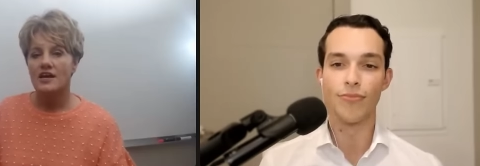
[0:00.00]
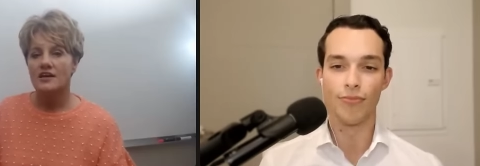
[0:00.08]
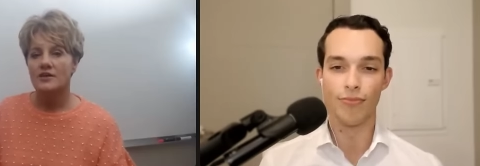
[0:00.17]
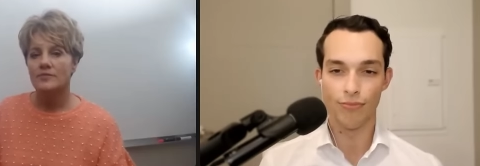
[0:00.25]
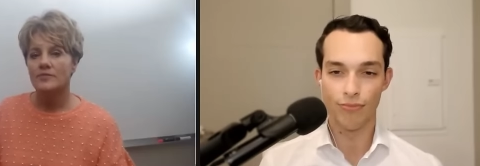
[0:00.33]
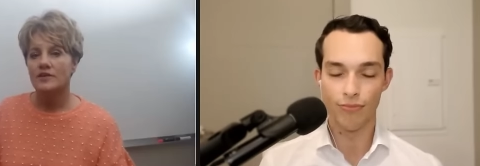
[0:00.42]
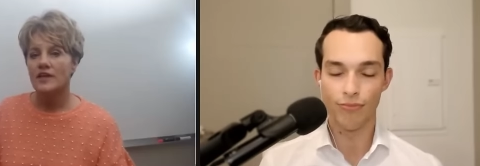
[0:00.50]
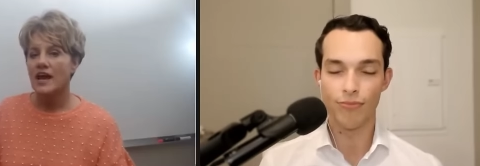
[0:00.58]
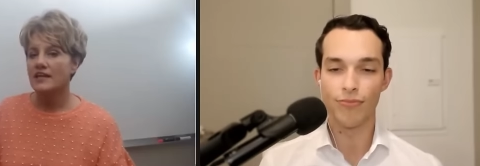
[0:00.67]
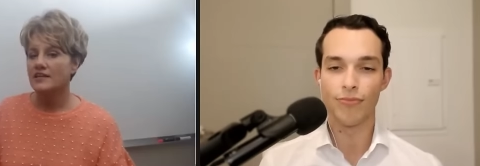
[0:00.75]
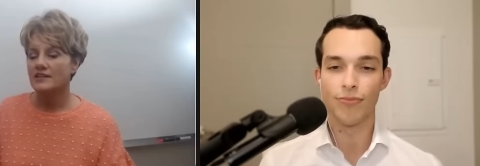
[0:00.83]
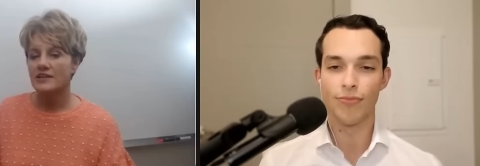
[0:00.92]
Speaker 1: Mm-hmm. Um,
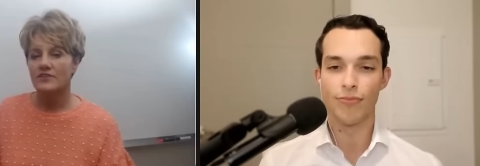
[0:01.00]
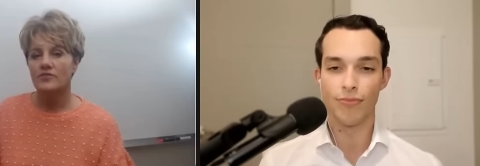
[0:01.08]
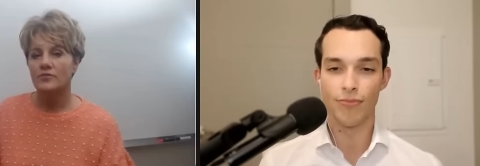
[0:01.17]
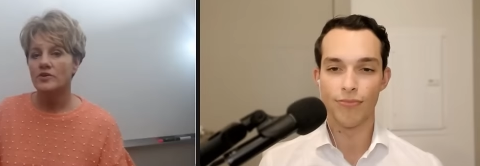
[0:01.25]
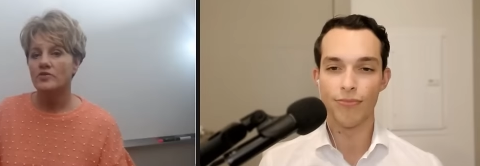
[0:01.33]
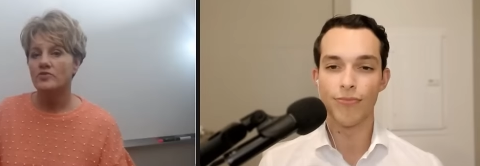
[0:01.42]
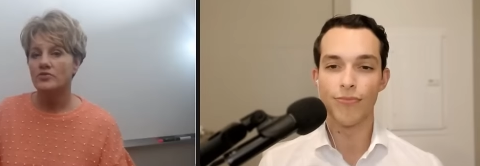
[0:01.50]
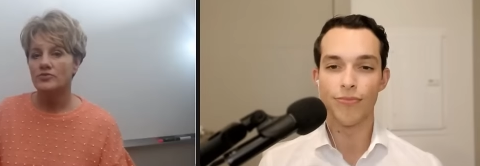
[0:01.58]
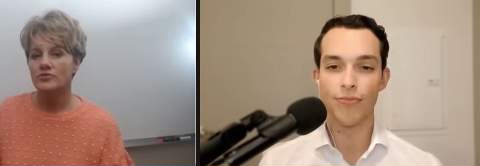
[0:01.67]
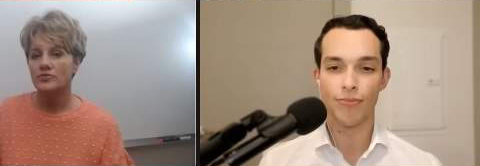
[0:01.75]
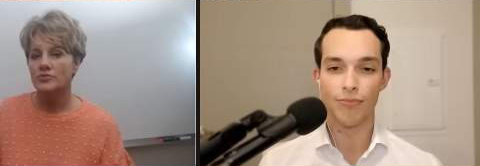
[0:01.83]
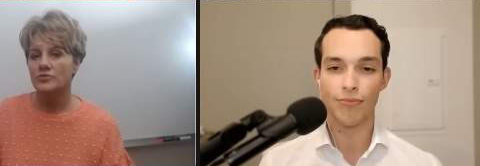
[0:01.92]
I get that from other
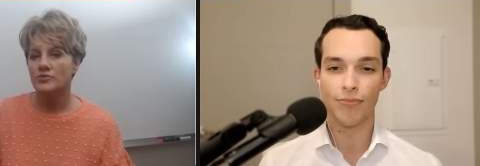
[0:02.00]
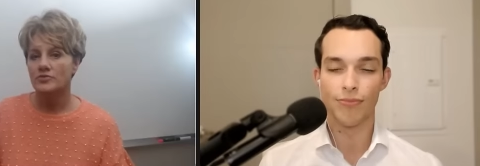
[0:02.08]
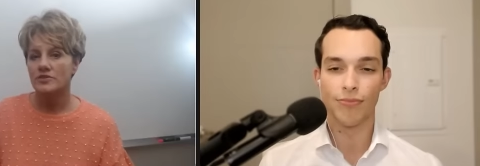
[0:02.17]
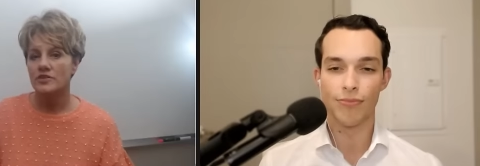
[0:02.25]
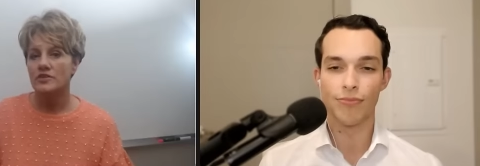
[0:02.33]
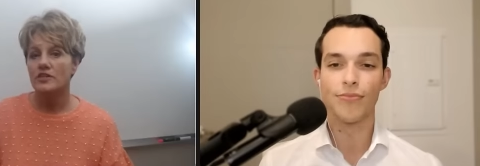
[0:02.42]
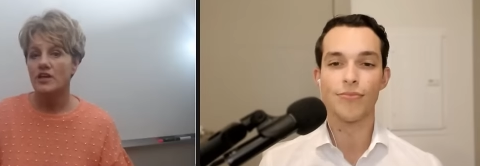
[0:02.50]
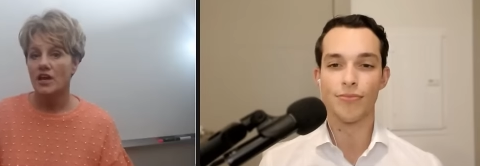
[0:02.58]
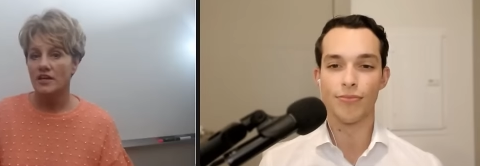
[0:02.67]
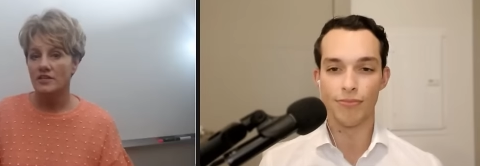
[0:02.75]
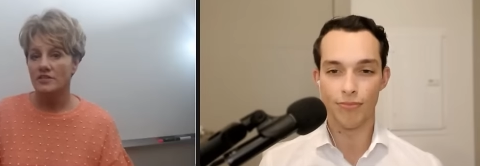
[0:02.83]
YouTubers a lot.